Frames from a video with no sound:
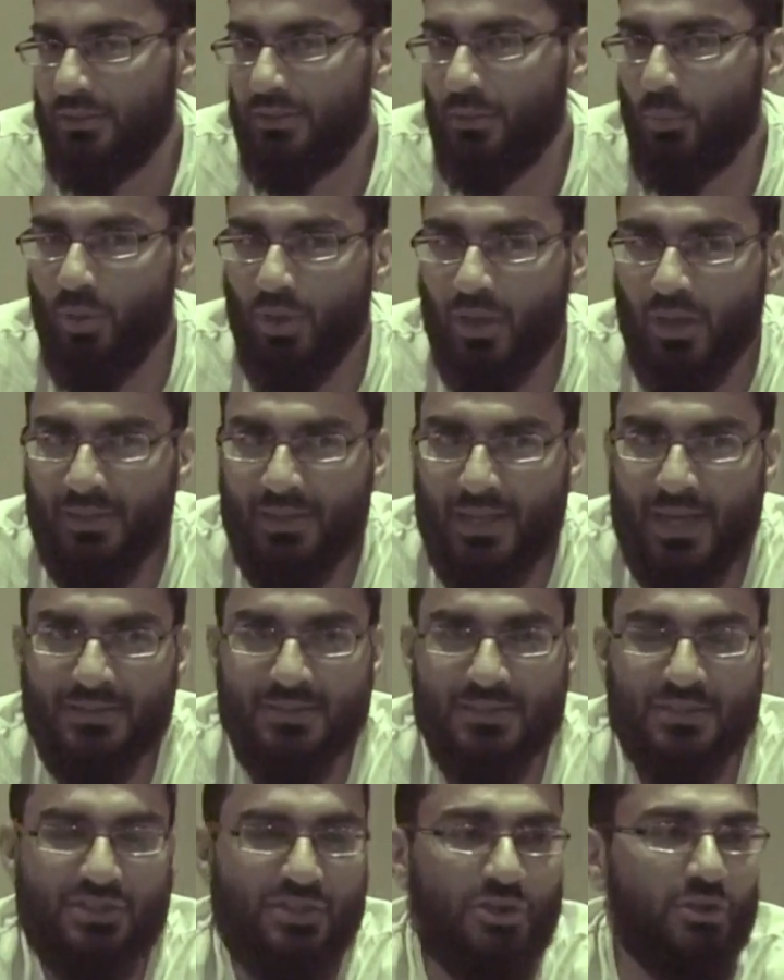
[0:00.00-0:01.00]
The world
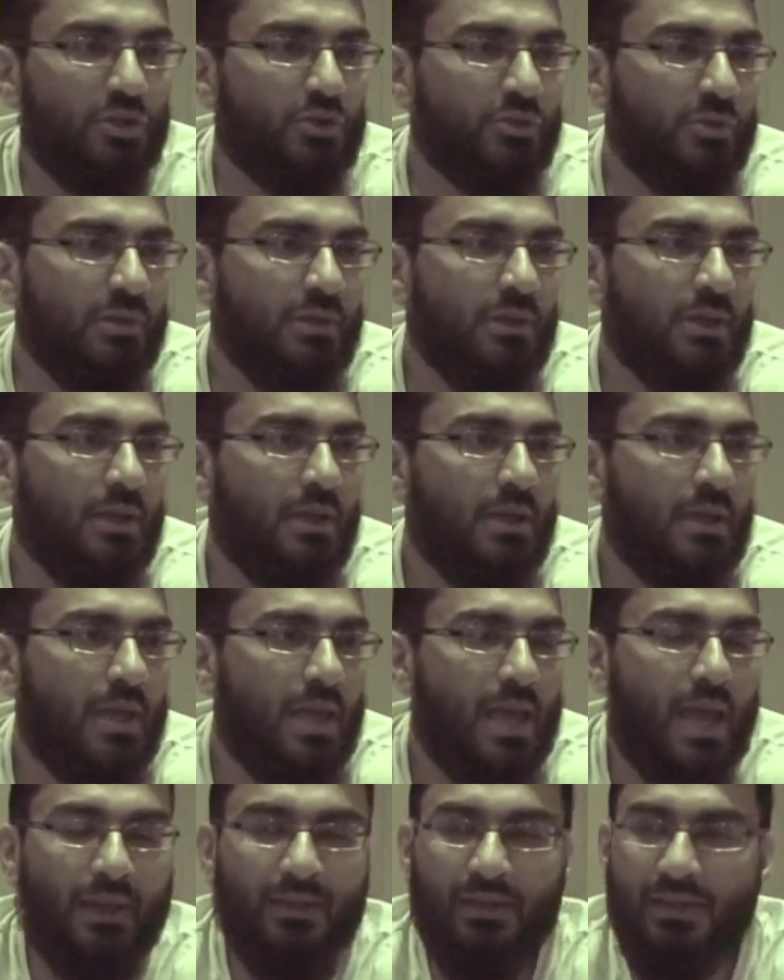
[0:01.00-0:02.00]
has its children,
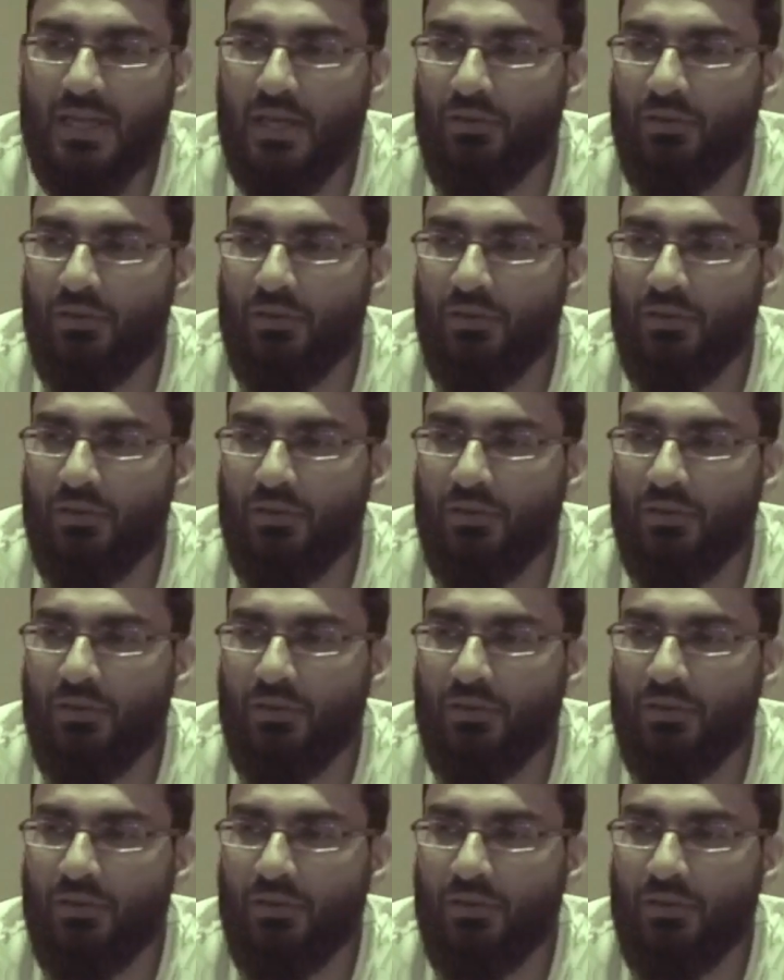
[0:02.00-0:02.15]
and the